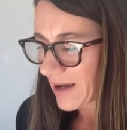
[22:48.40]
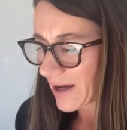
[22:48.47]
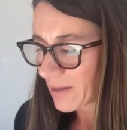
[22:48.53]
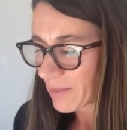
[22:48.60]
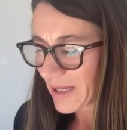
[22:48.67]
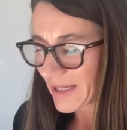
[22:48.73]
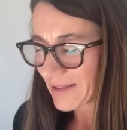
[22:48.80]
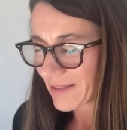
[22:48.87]

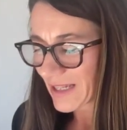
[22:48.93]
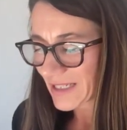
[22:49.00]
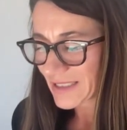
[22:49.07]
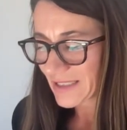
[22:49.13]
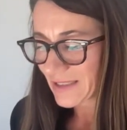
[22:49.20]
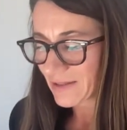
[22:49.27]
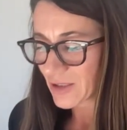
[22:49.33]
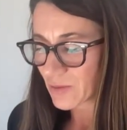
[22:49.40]
It
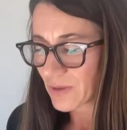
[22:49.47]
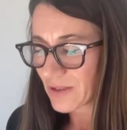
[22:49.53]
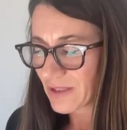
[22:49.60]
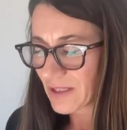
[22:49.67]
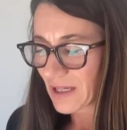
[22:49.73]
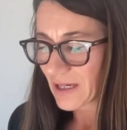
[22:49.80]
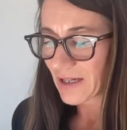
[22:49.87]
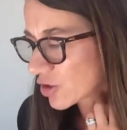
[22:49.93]
then deals
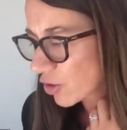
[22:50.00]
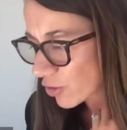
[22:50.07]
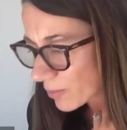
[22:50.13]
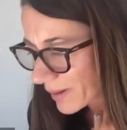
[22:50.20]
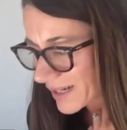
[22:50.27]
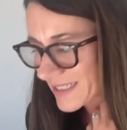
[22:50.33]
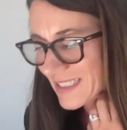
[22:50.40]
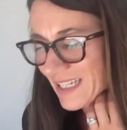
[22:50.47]
with
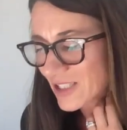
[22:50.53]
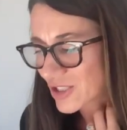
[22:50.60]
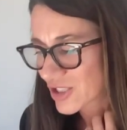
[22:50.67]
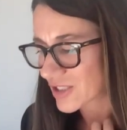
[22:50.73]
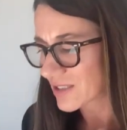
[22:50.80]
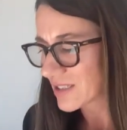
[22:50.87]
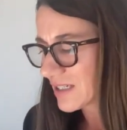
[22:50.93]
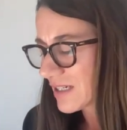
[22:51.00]

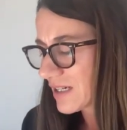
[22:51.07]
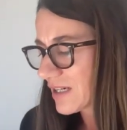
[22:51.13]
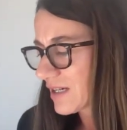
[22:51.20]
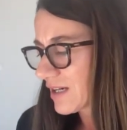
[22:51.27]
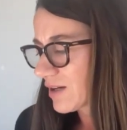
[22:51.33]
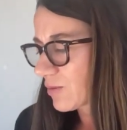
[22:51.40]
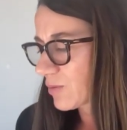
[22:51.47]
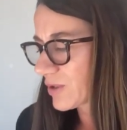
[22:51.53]
anonymisation,
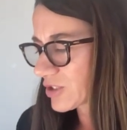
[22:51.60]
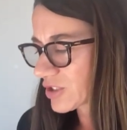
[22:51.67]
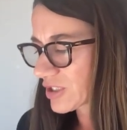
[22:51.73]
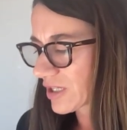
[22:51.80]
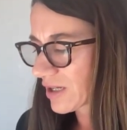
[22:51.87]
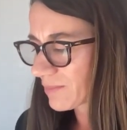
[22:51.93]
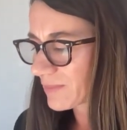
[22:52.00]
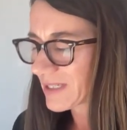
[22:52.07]

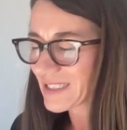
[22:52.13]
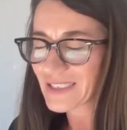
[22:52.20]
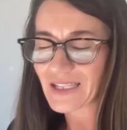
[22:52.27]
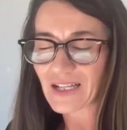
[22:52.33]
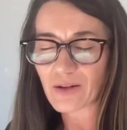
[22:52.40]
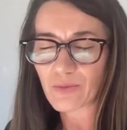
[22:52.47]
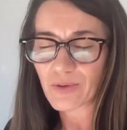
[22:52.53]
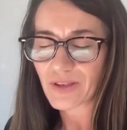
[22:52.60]
which is
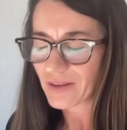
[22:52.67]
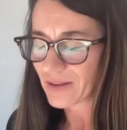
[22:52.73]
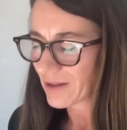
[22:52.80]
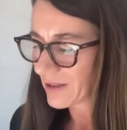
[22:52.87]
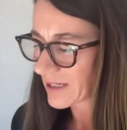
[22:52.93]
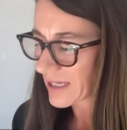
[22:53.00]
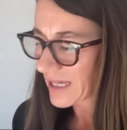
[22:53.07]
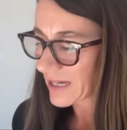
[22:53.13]
dealt with
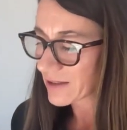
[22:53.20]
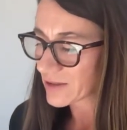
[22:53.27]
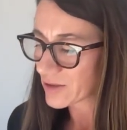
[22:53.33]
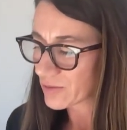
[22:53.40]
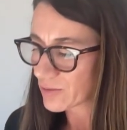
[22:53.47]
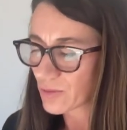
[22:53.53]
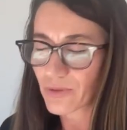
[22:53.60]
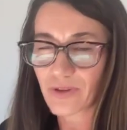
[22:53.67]
again
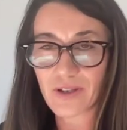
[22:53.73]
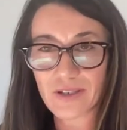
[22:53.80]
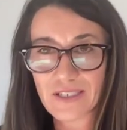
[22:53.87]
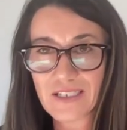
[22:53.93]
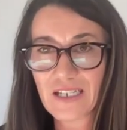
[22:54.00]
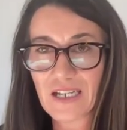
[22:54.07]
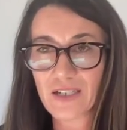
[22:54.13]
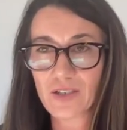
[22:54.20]
under Rule
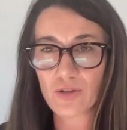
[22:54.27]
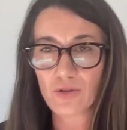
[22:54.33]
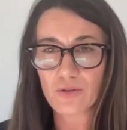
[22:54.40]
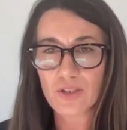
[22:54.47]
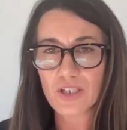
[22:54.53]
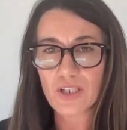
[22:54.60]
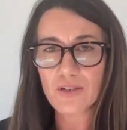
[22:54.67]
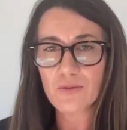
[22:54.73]

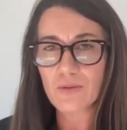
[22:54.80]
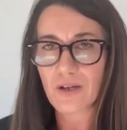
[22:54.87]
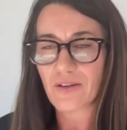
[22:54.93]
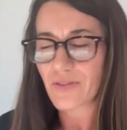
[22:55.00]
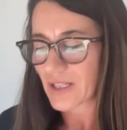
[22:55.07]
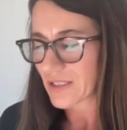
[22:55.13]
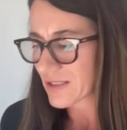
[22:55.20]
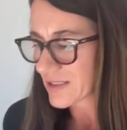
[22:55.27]
39.2,
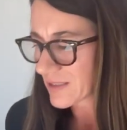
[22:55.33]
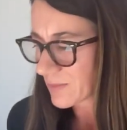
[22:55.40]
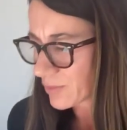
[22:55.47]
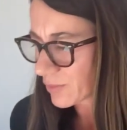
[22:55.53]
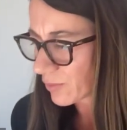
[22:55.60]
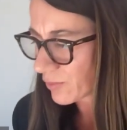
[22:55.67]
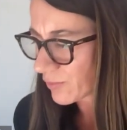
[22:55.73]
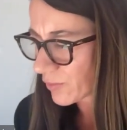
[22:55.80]
and that's
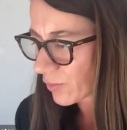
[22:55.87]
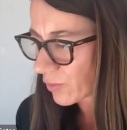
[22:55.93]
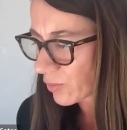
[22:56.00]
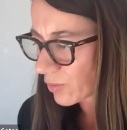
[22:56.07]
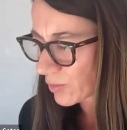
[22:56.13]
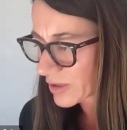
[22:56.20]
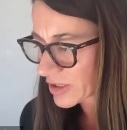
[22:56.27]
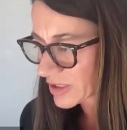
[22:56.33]
sub-Rule
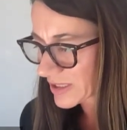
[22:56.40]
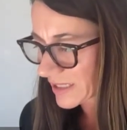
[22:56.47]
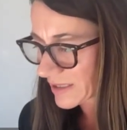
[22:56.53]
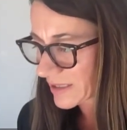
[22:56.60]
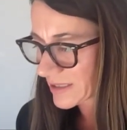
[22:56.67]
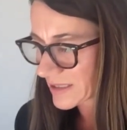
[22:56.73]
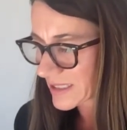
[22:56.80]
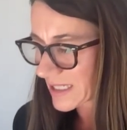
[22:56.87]
4, which
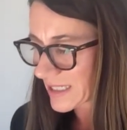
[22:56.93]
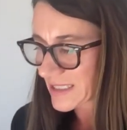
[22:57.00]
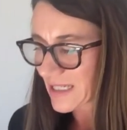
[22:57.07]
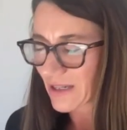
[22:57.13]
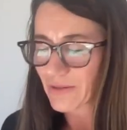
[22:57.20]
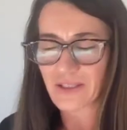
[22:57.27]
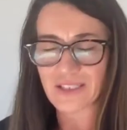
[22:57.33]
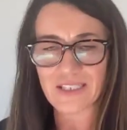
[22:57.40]
sets
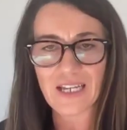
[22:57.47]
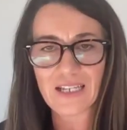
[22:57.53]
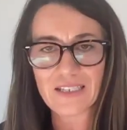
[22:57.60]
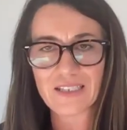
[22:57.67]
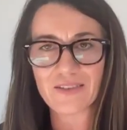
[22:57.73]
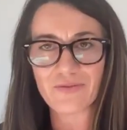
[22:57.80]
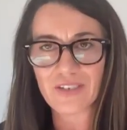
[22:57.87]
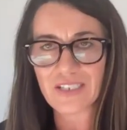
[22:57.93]
out the
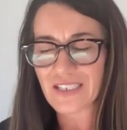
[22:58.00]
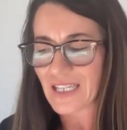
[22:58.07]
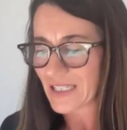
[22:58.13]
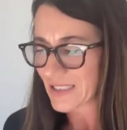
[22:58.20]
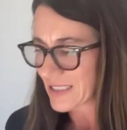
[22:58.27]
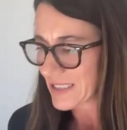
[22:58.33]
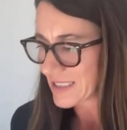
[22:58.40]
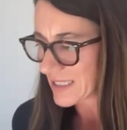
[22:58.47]
test of
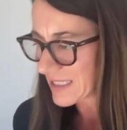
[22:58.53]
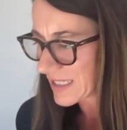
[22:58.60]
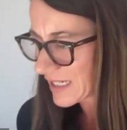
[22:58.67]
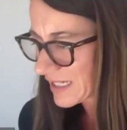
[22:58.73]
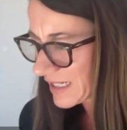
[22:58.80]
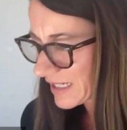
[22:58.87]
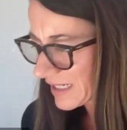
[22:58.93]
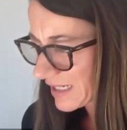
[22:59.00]
necessity
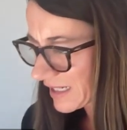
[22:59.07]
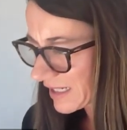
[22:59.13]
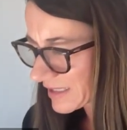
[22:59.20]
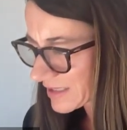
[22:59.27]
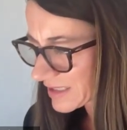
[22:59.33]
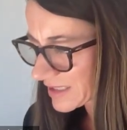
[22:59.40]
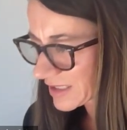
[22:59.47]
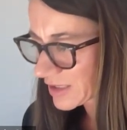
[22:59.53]

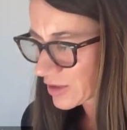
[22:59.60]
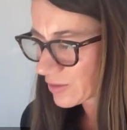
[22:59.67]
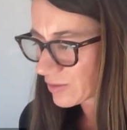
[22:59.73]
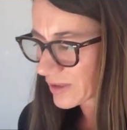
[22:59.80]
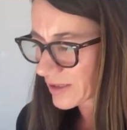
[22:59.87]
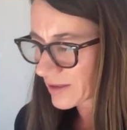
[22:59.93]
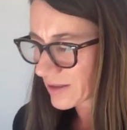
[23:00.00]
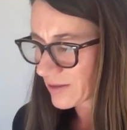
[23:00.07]
and
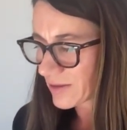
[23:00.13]
securing